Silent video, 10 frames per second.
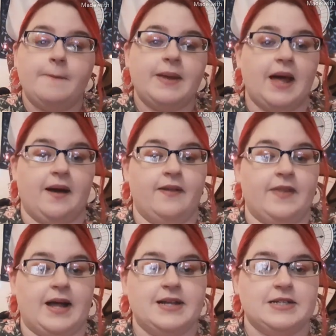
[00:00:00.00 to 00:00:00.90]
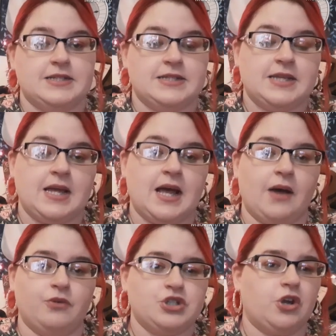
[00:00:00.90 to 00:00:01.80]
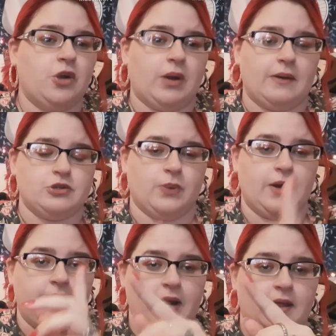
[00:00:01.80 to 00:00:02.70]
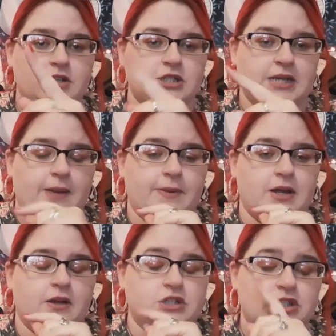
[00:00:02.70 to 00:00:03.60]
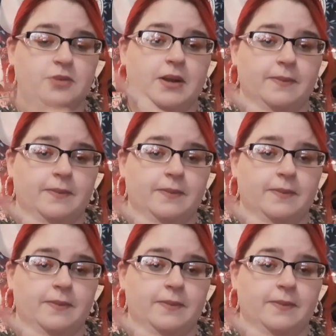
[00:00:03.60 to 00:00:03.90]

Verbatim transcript: but yeah, that is, I will show you what I was wearing. I should take a, uh, should be a